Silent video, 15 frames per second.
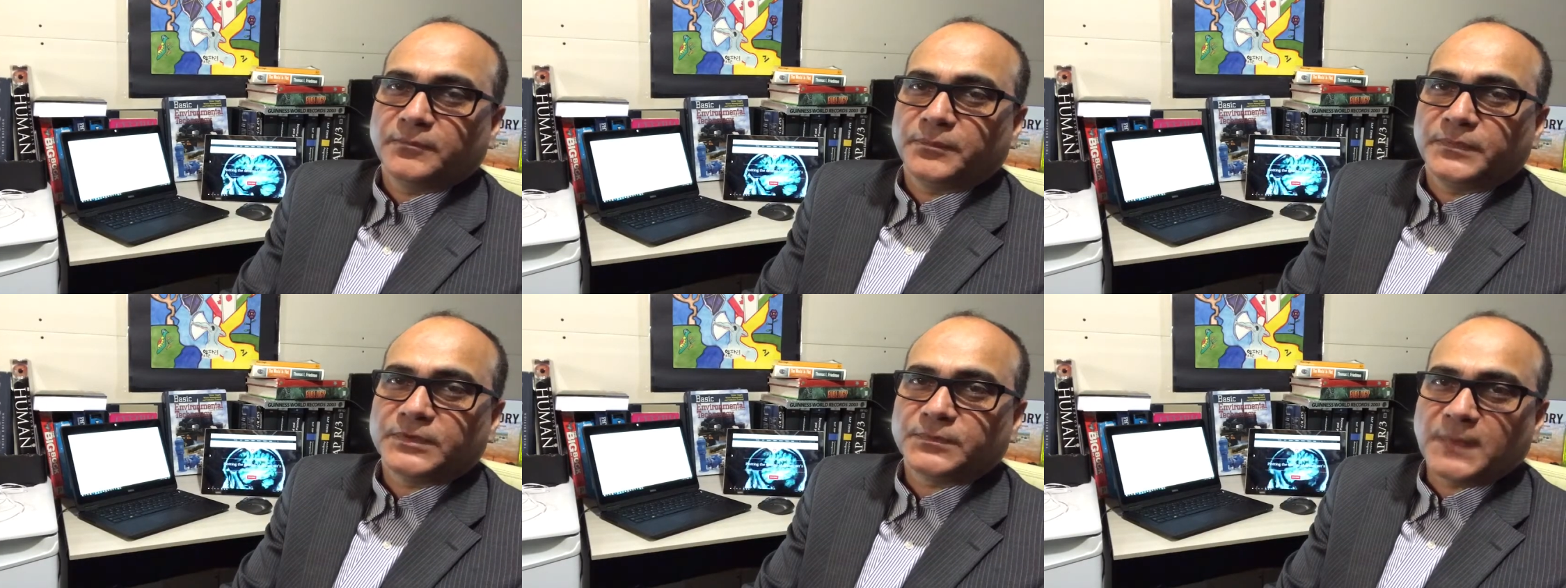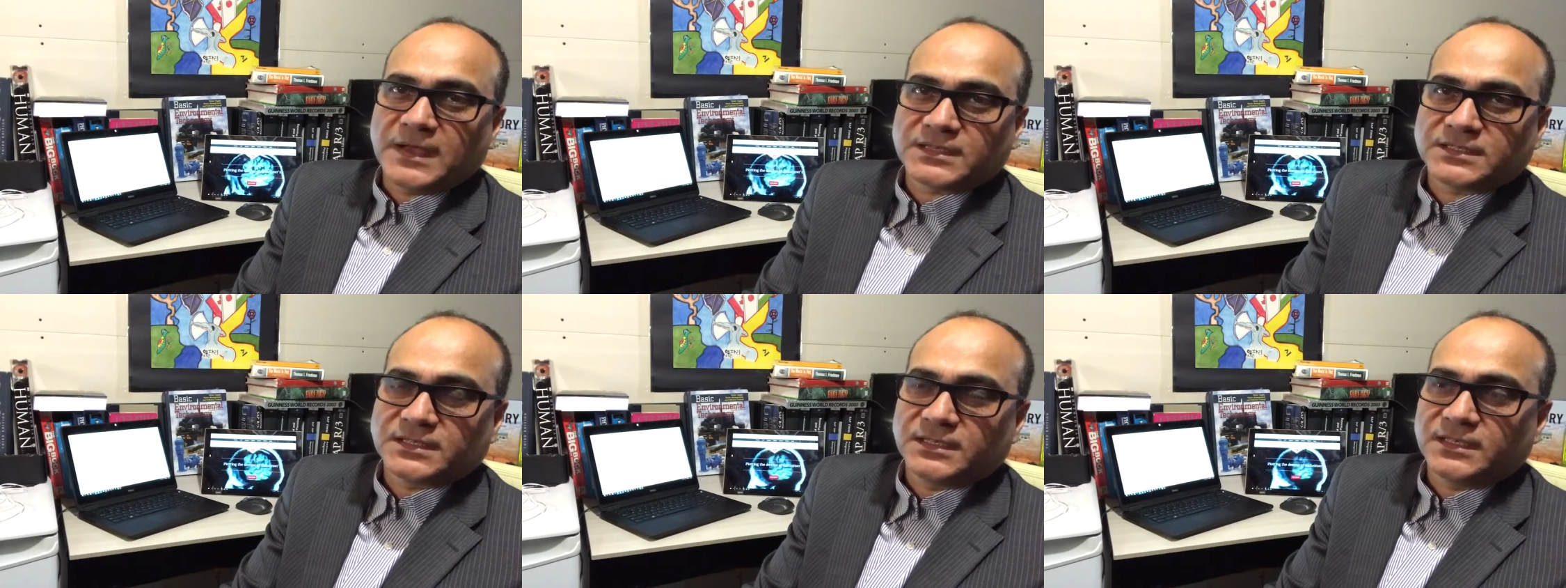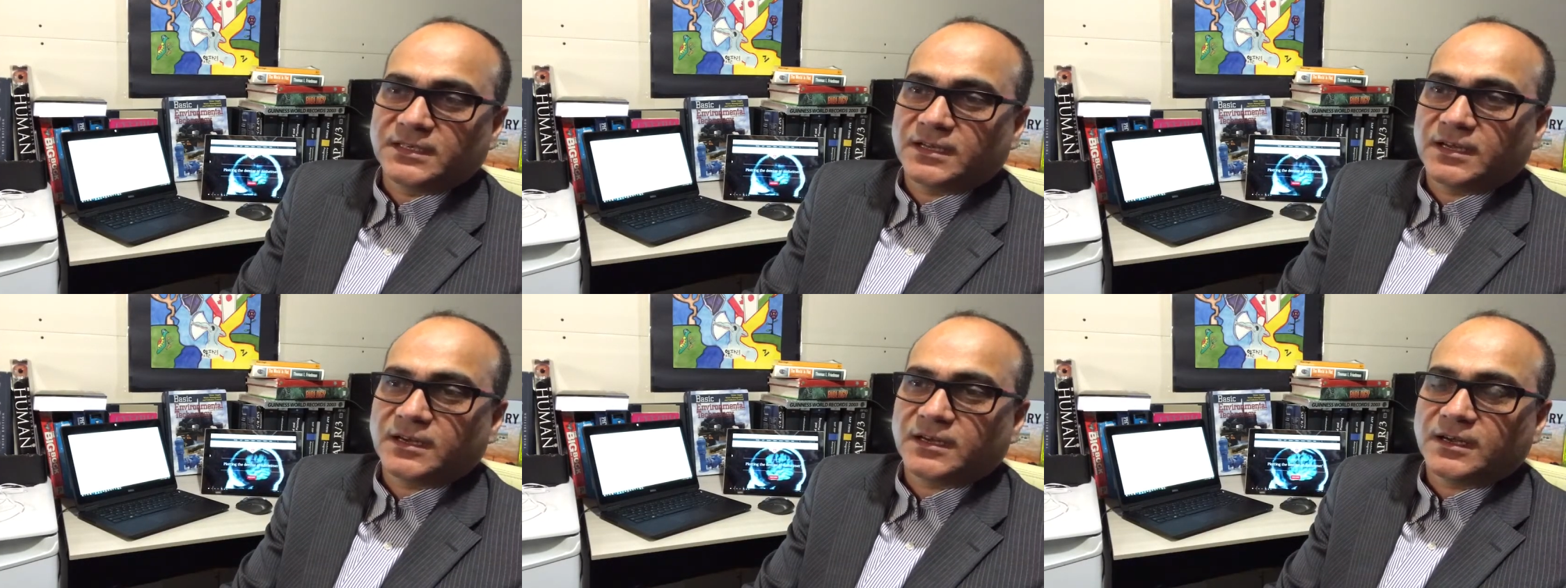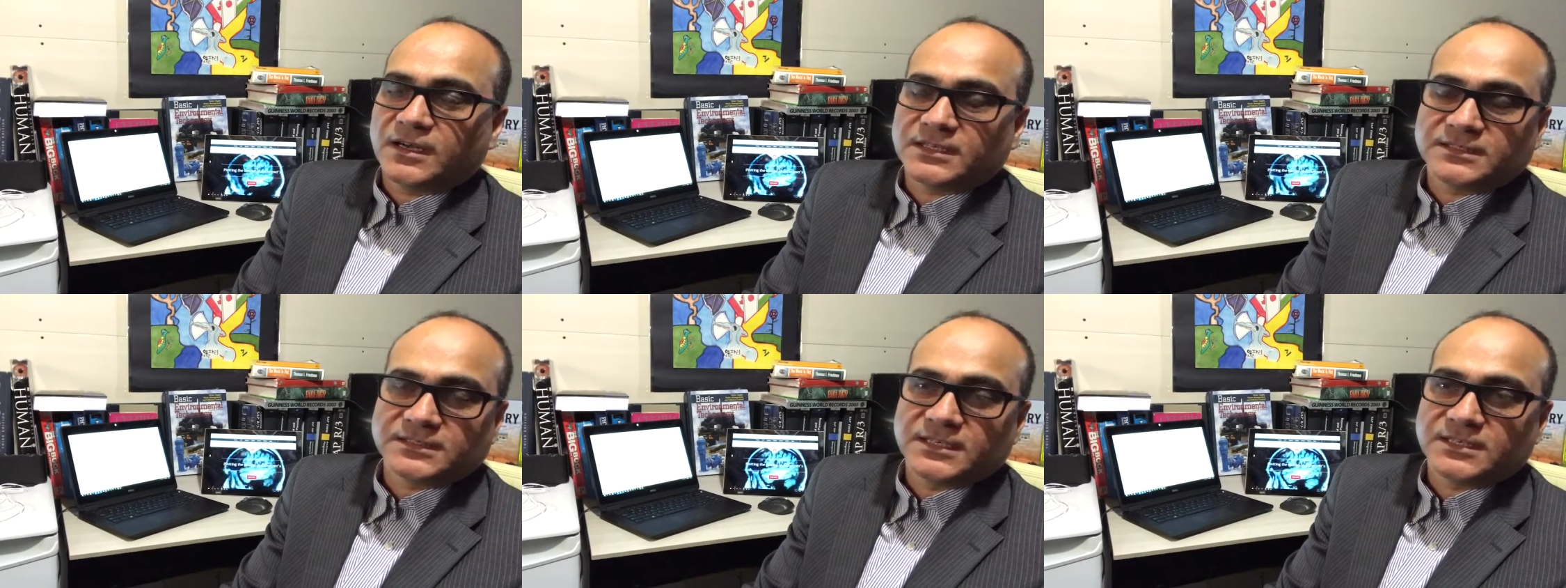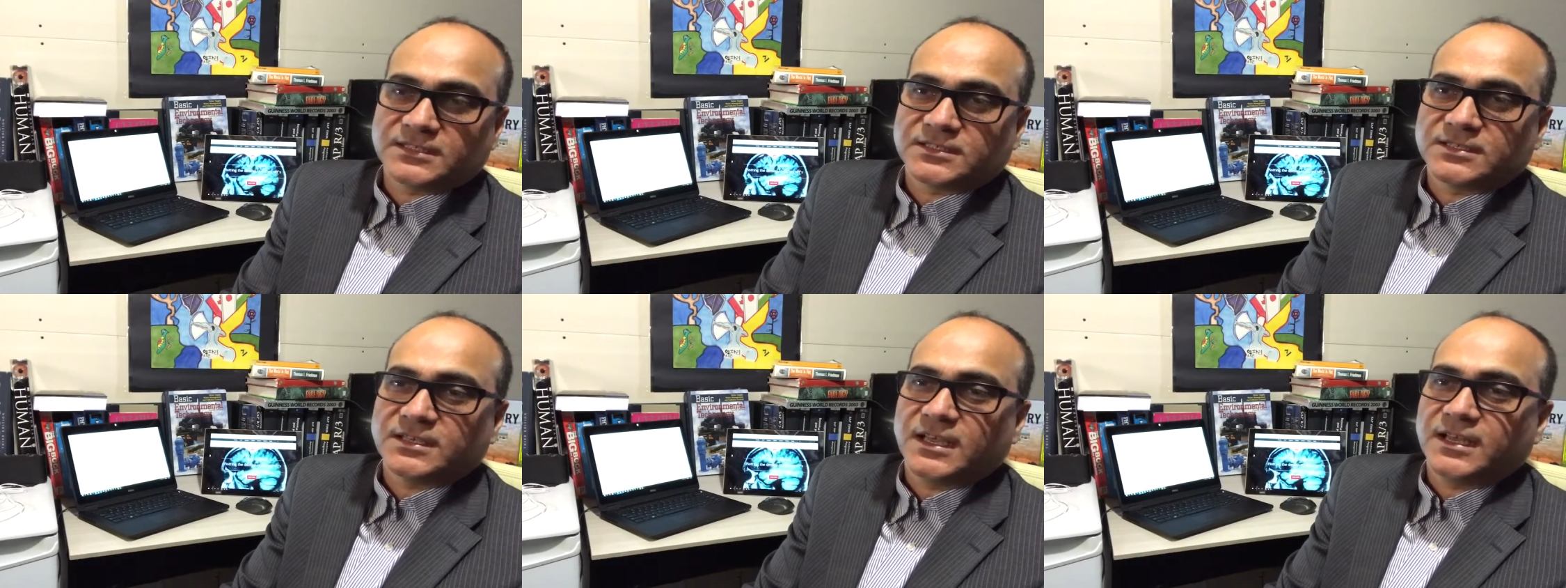especially in our Earth's history,